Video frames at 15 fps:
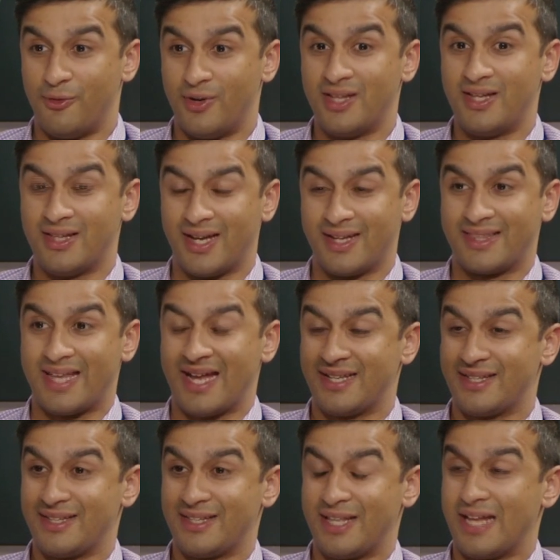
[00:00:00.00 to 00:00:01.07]
really like
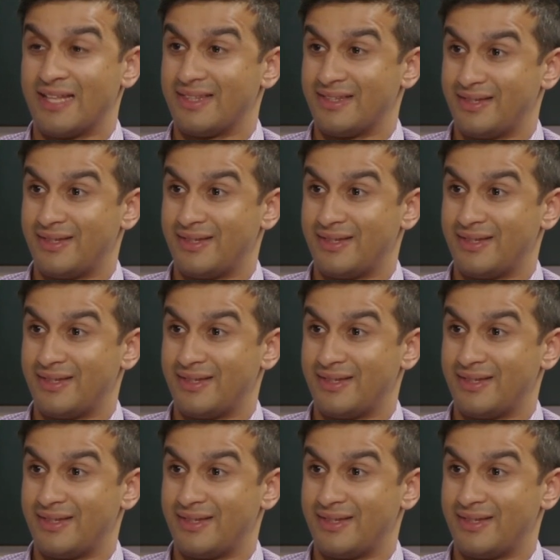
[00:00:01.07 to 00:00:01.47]
that that